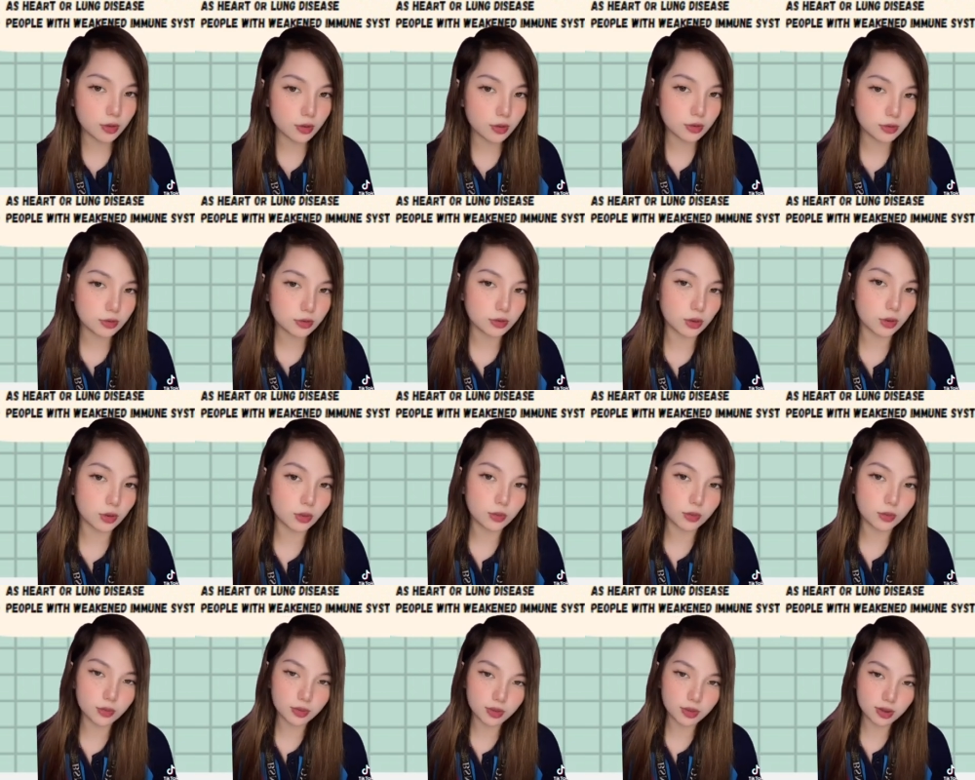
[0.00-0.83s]

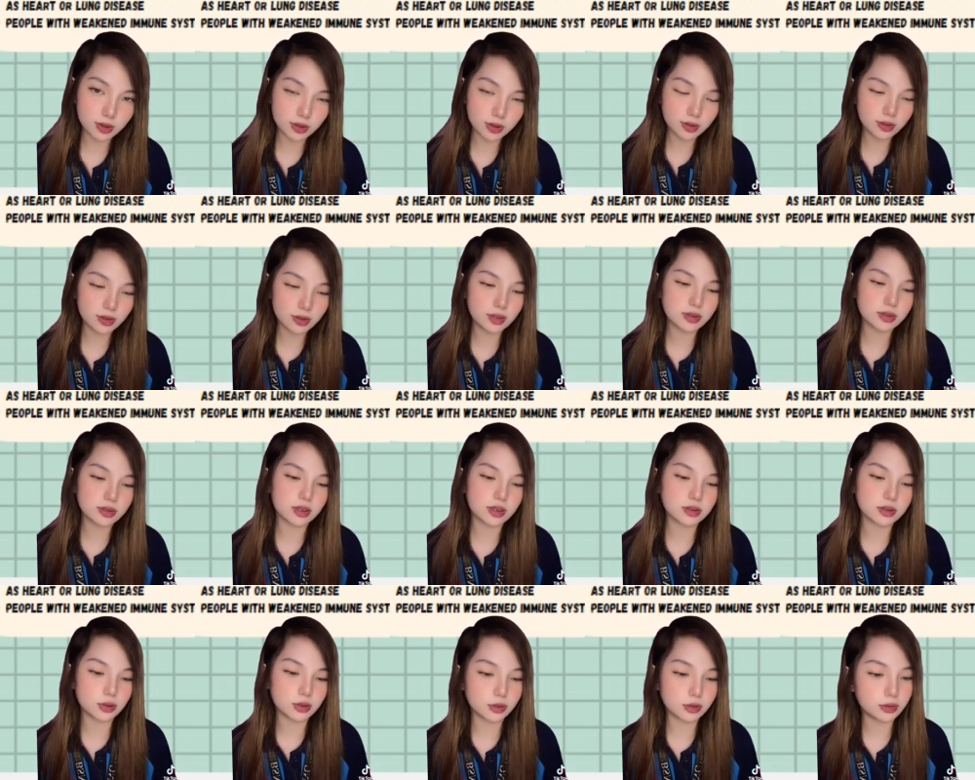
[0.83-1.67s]
So here is a
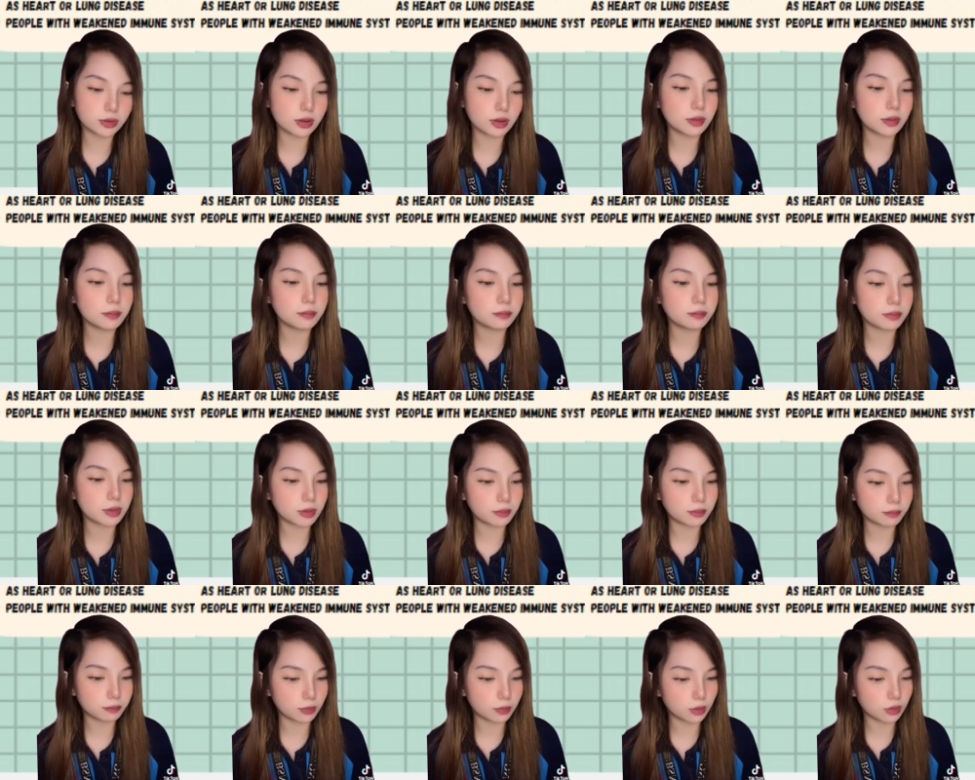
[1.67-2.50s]
certain
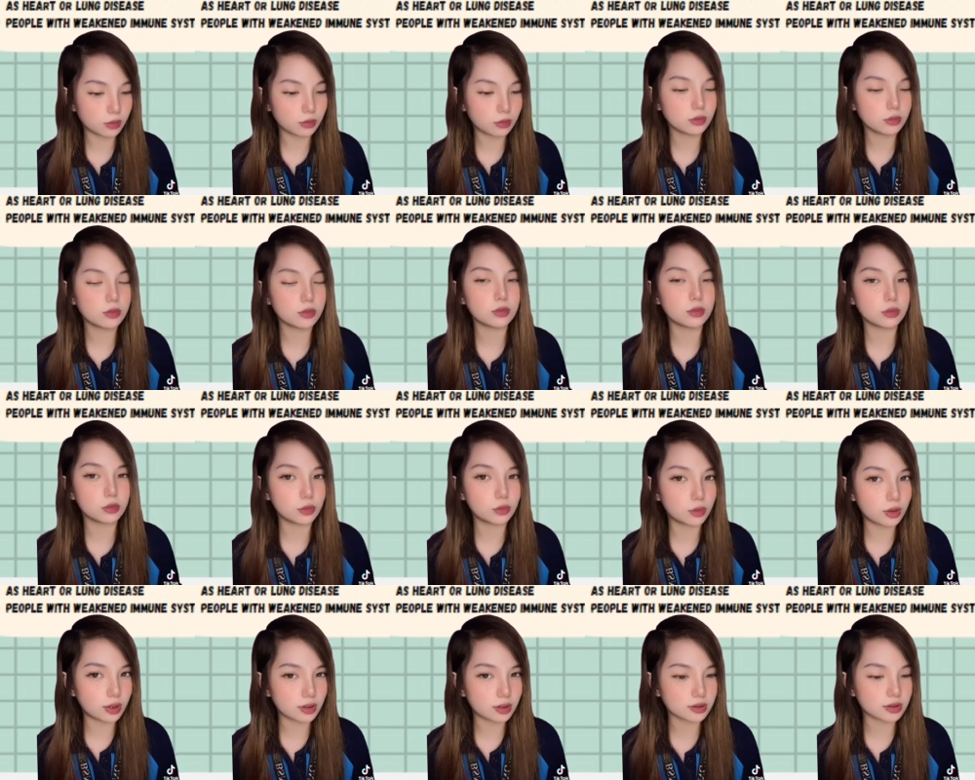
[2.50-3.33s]
people
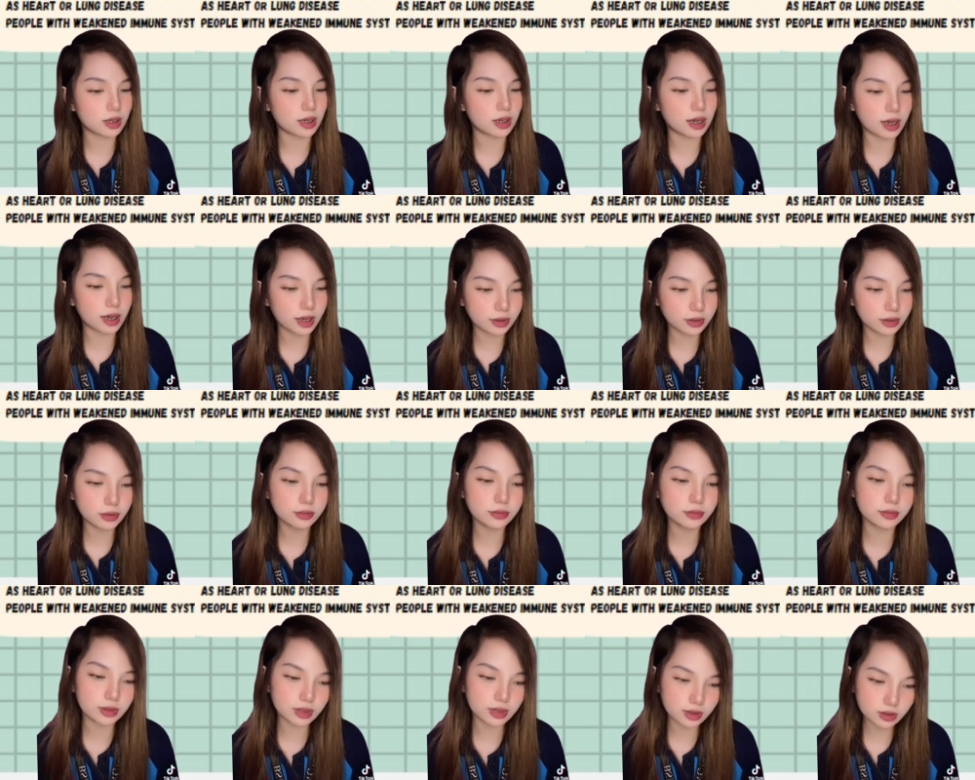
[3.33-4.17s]
who has a higher
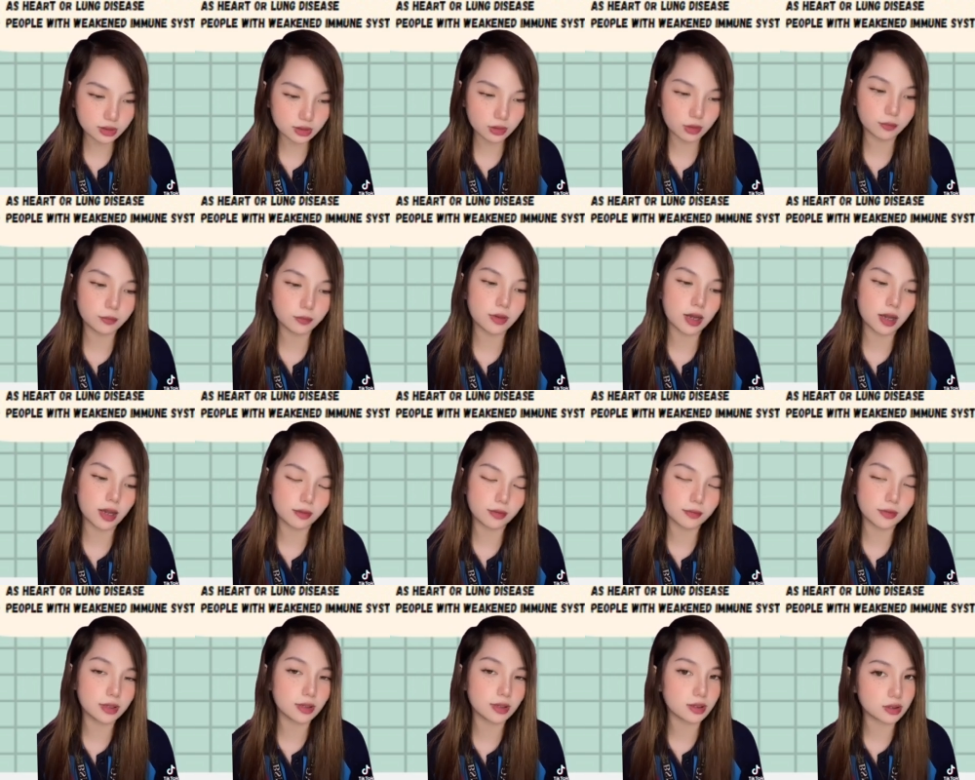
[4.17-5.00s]
risk of
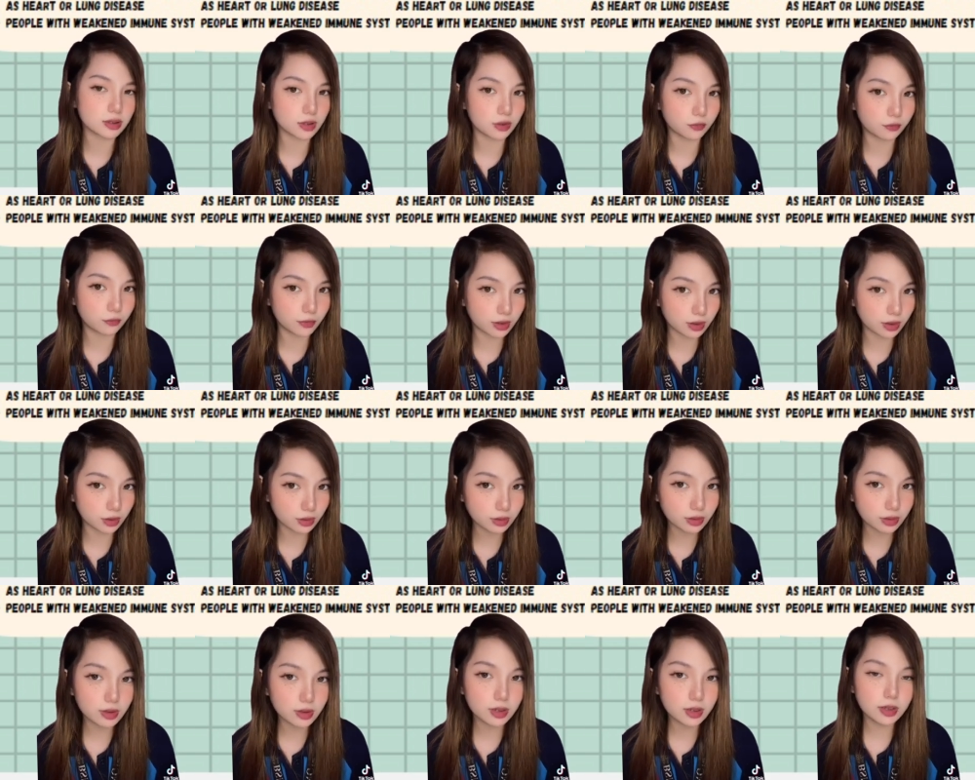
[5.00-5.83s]
having a
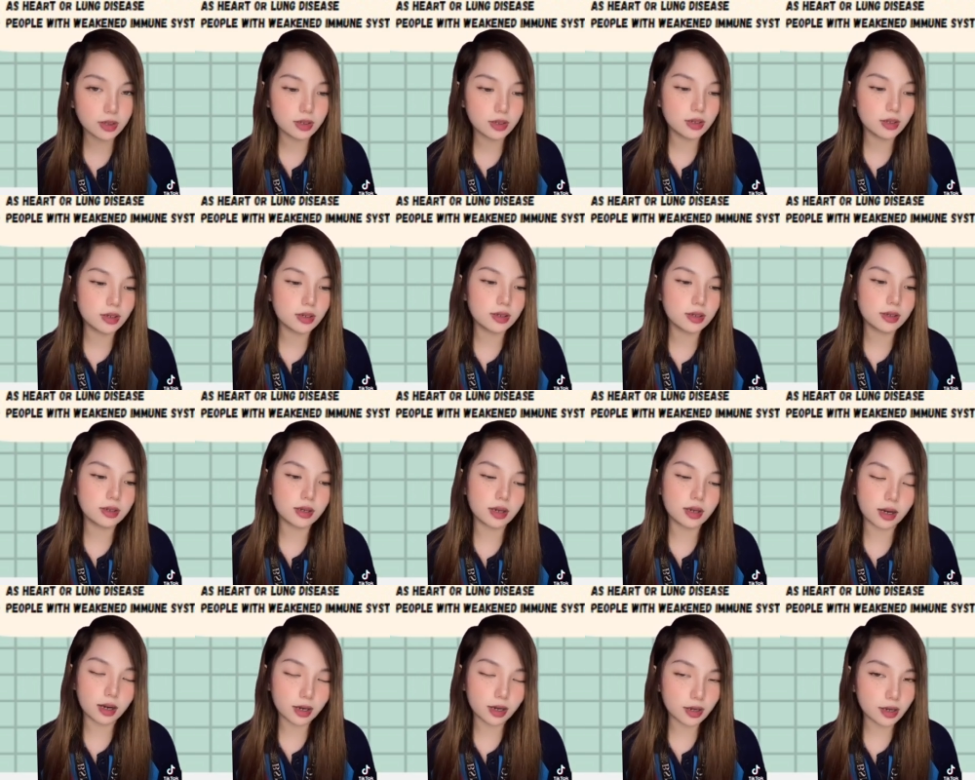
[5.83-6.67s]
severe
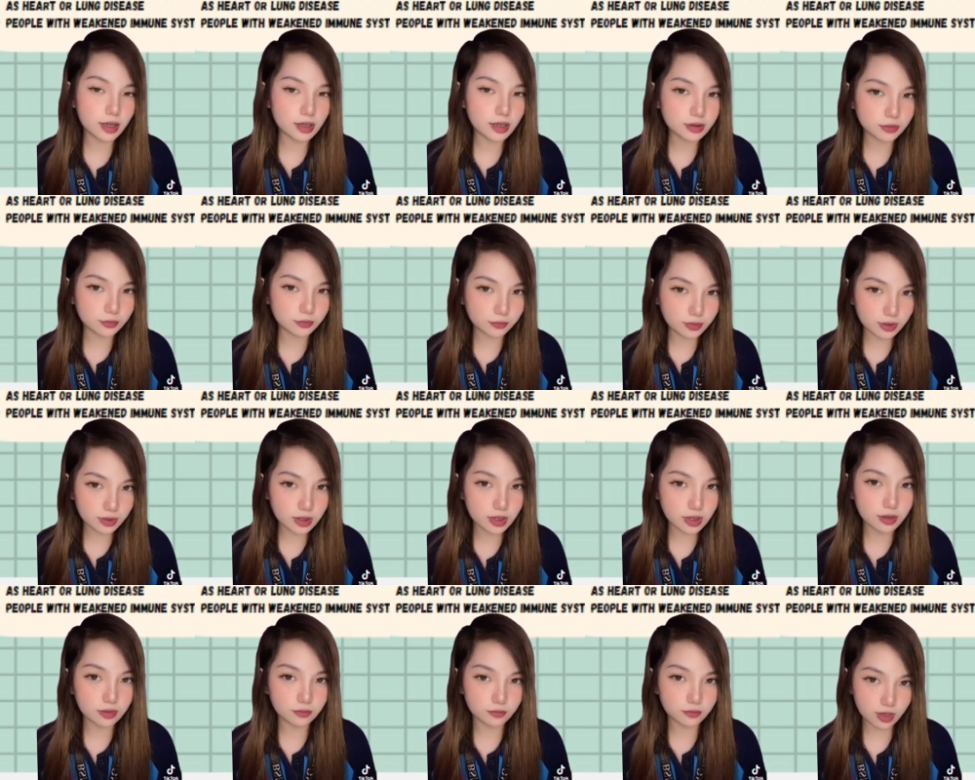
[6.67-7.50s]
RSV
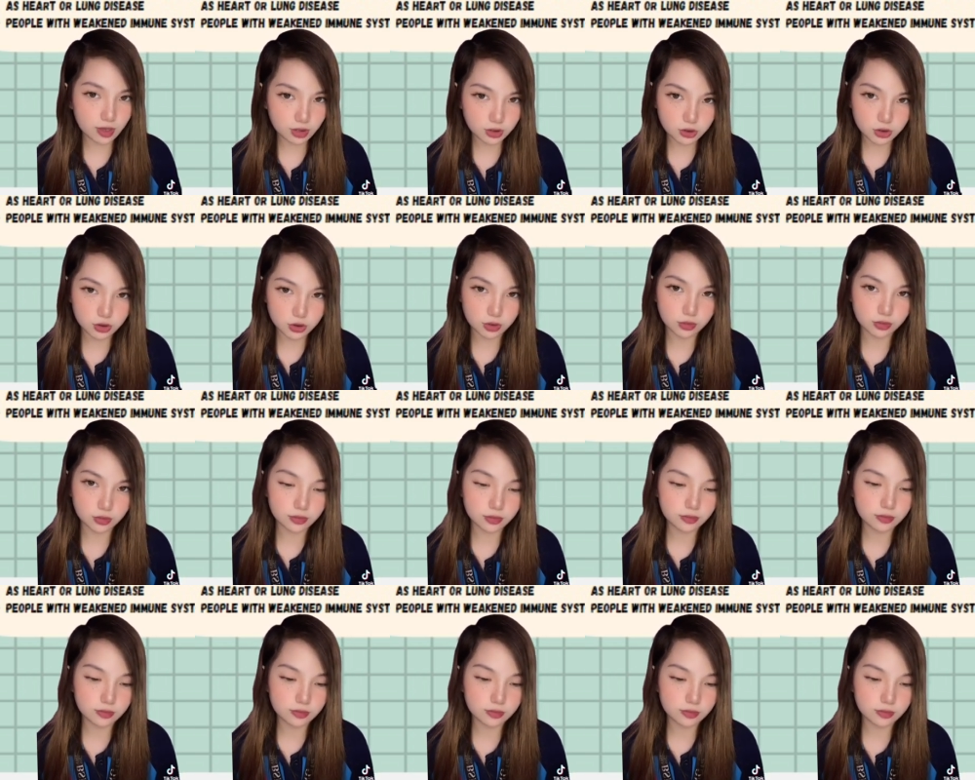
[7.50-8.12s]
infection.